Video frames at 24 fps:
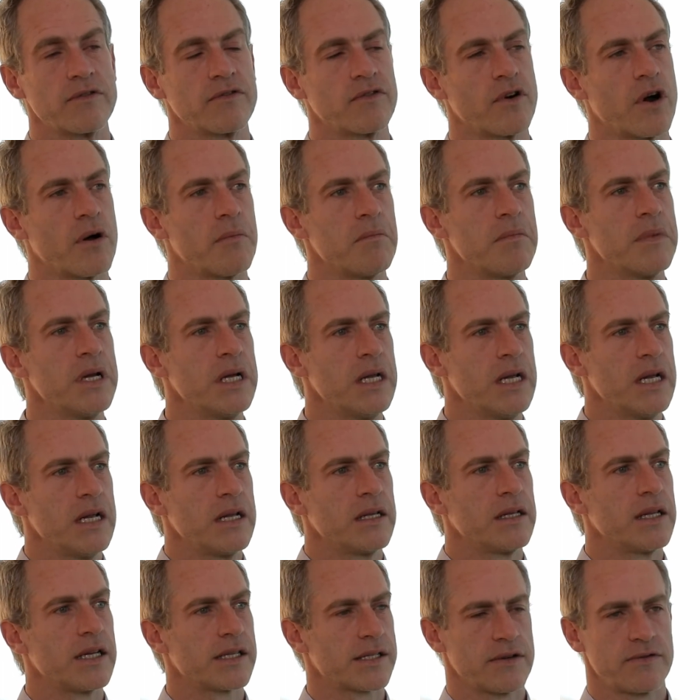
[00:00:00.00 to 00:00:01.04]
from
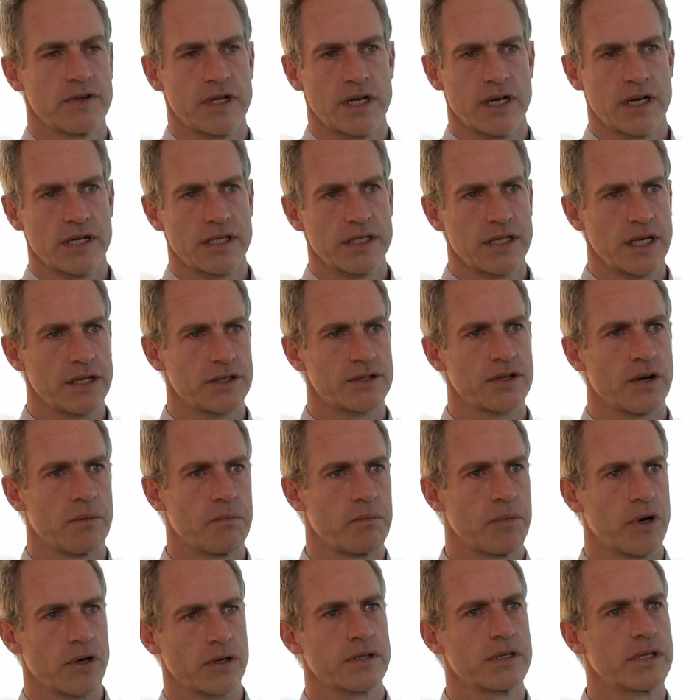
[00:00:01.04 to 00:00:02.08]
less of a set-top
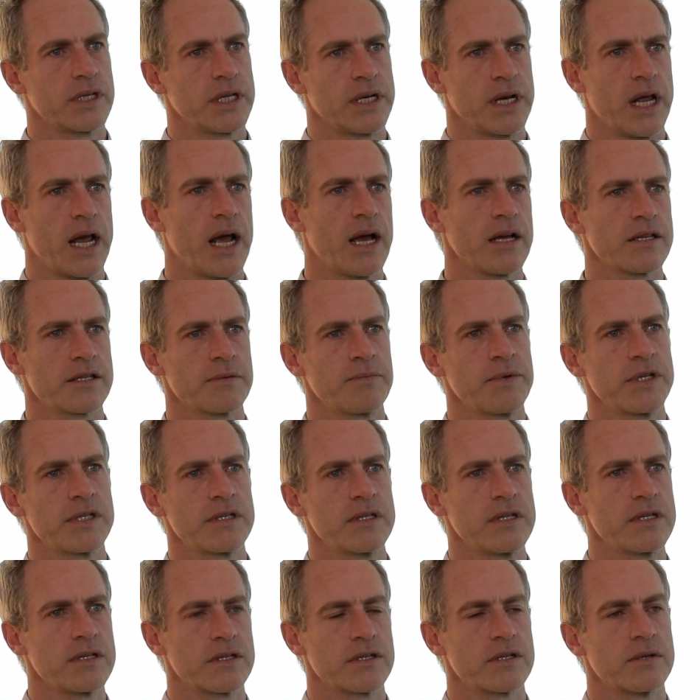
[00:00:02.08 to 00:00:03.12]
box in-house
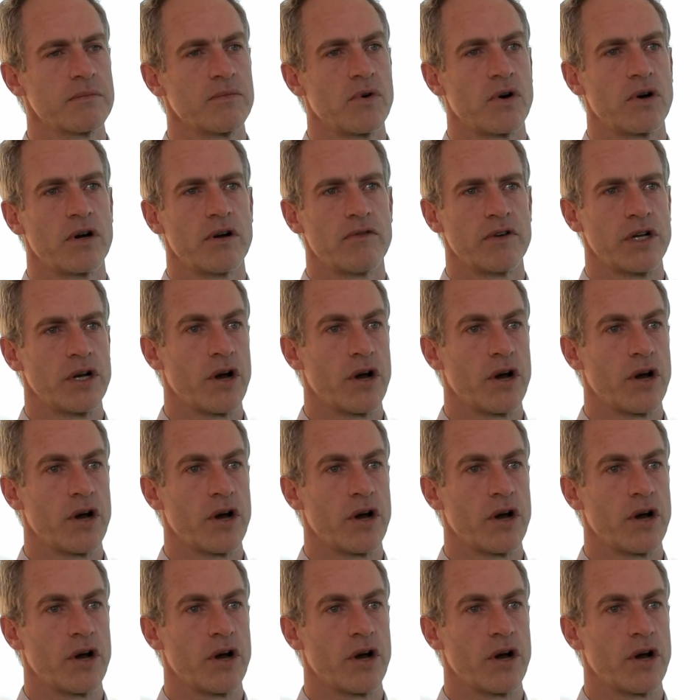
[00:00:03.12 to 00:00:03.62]
business to more of an